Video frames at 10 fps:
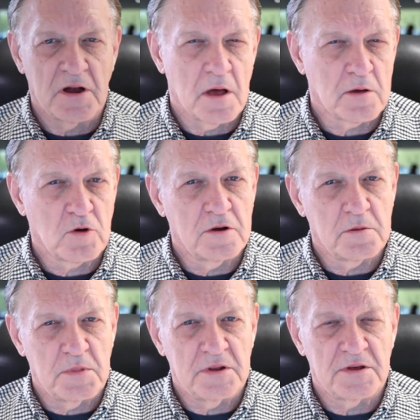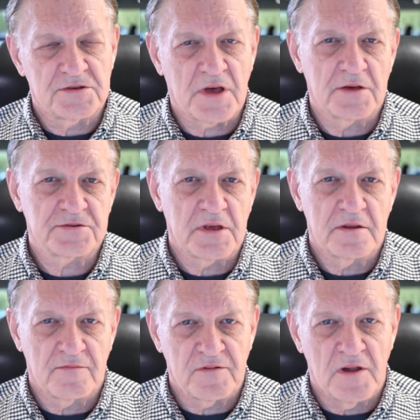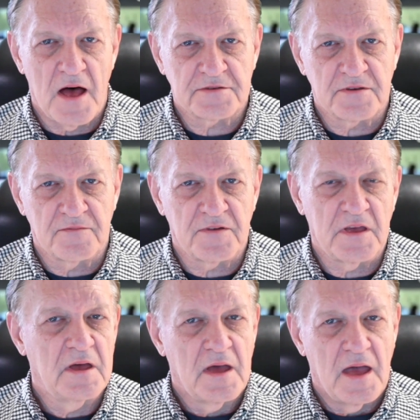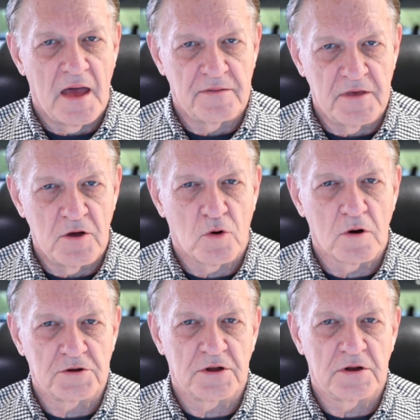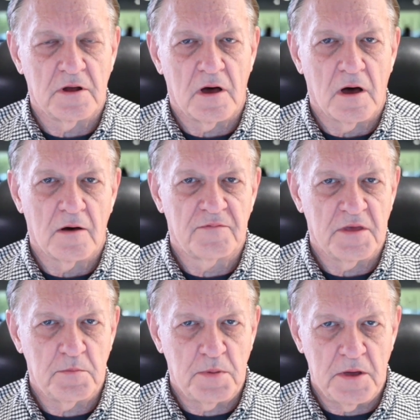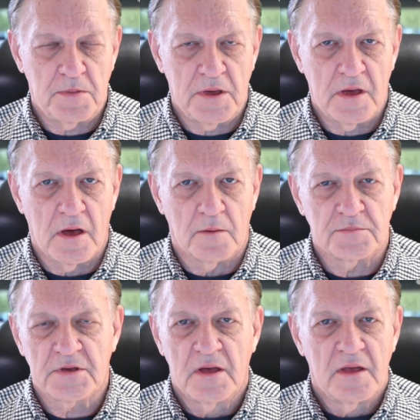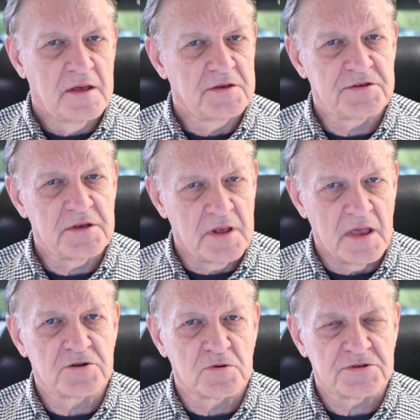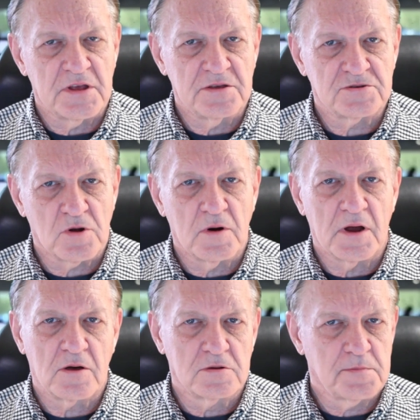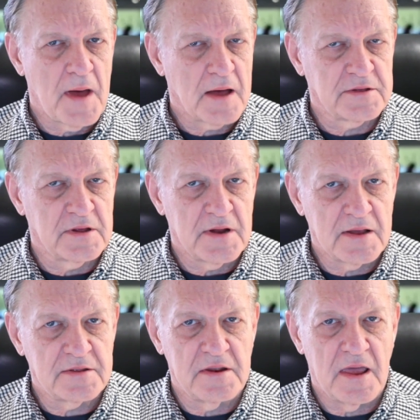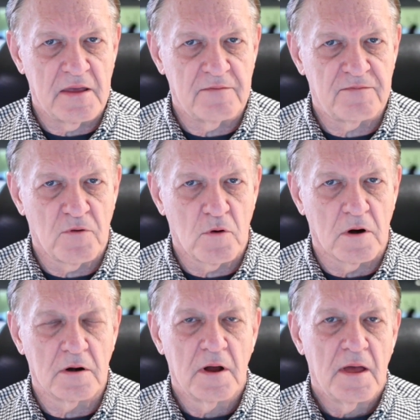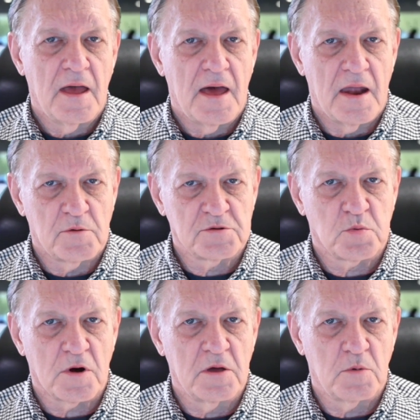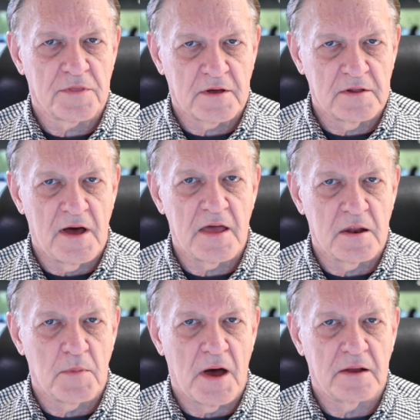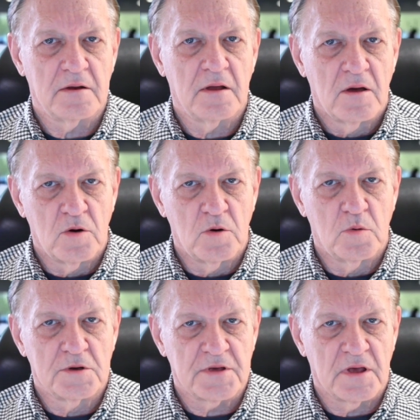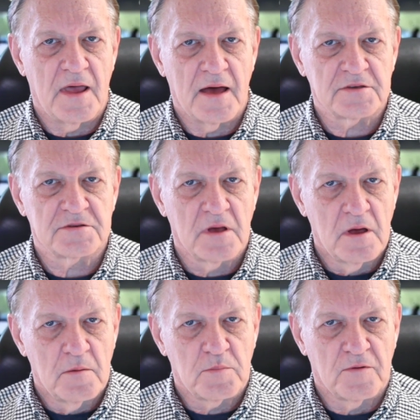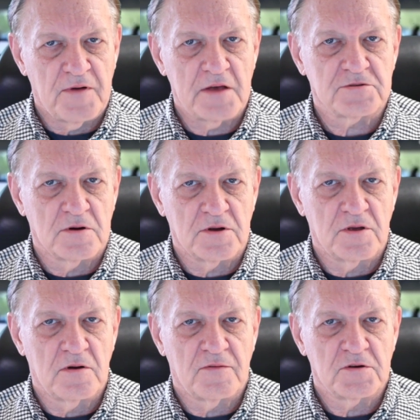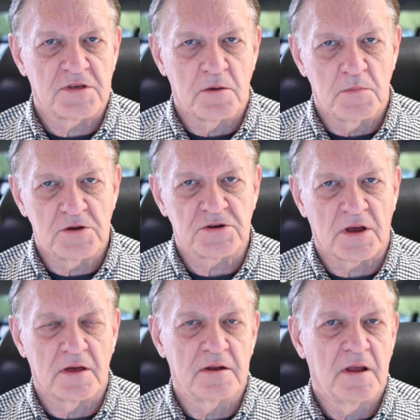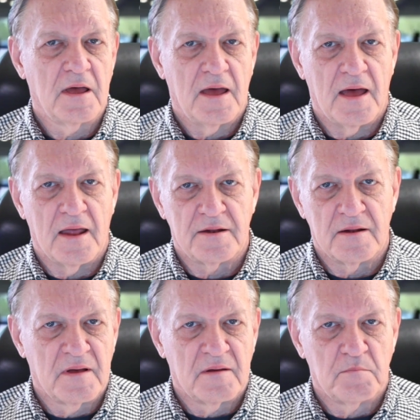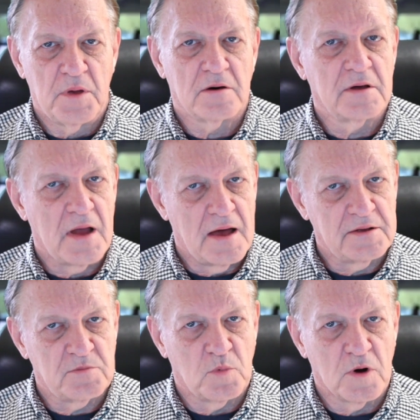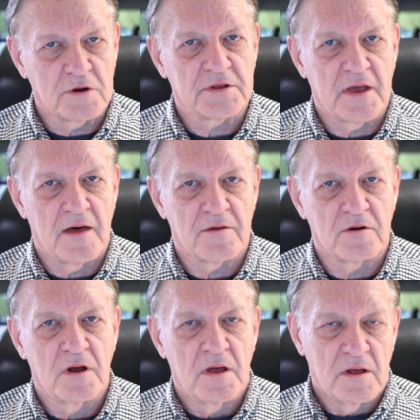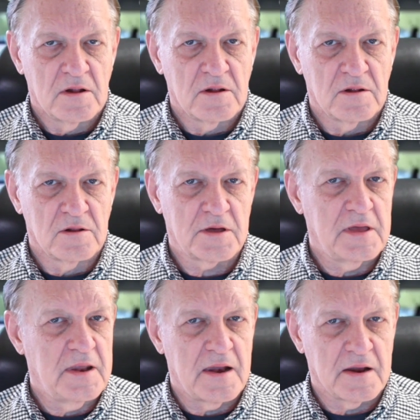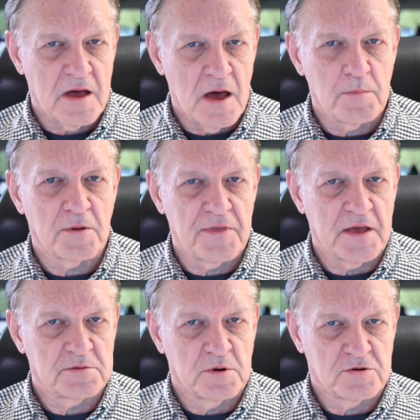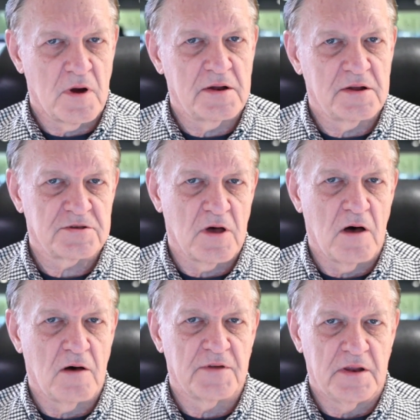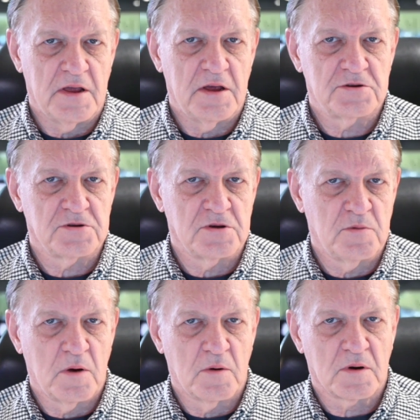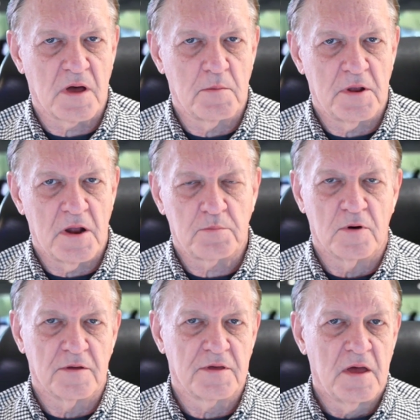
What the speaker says: I'm going to be discussing the philosophy and the origin of the PPMs. This is an interesting story. It goes back to 1984, and I was working with a client of mine who was an ex-professor at University of Michigan, and Bill and I worked together looking at a couple things. We were trying to solve an issue we were coming up with.